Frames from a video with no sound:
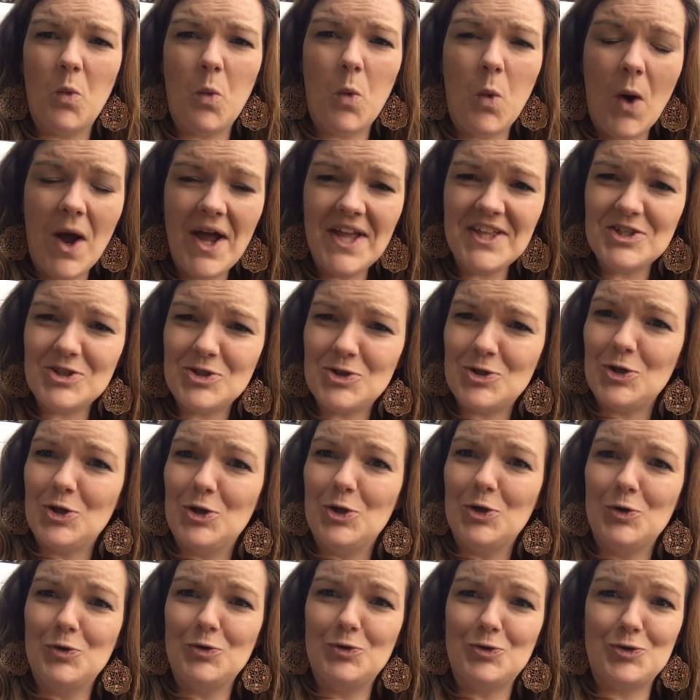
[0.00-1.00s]
what do
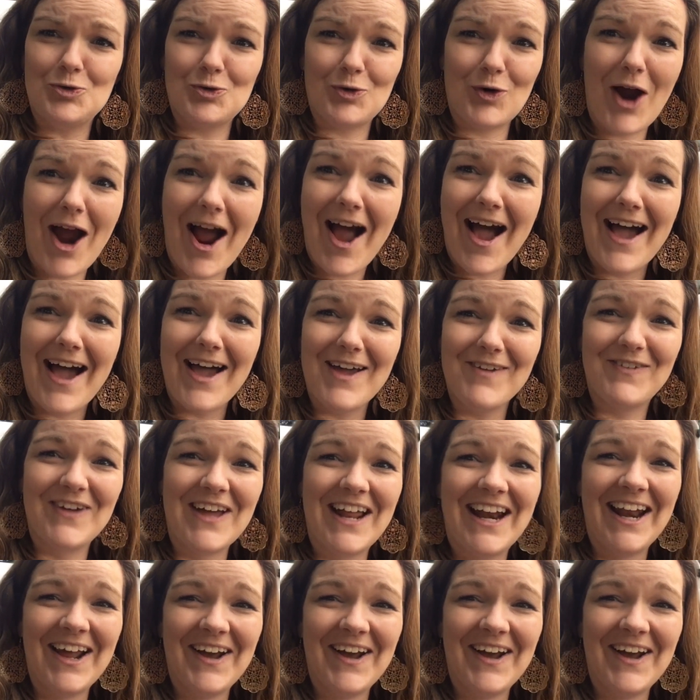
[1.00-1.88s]
you drive?